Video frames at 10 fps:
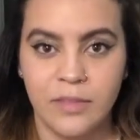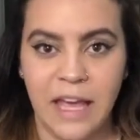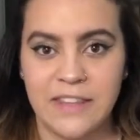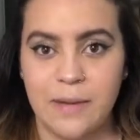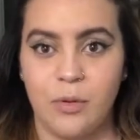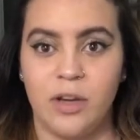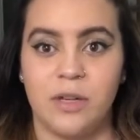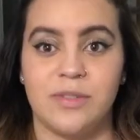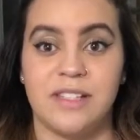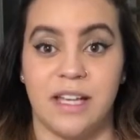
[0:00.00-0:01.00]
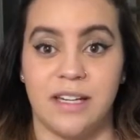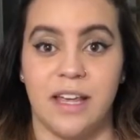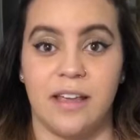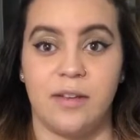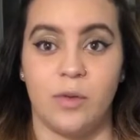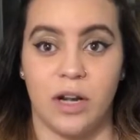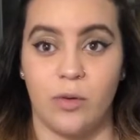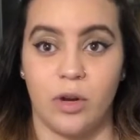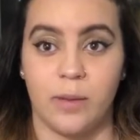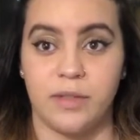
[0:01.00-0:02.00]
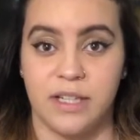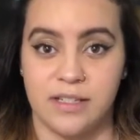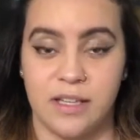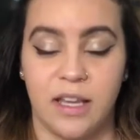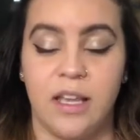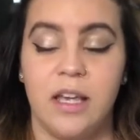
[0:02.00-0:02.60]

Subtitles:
at that point, it was Sunday when I woke up the next day.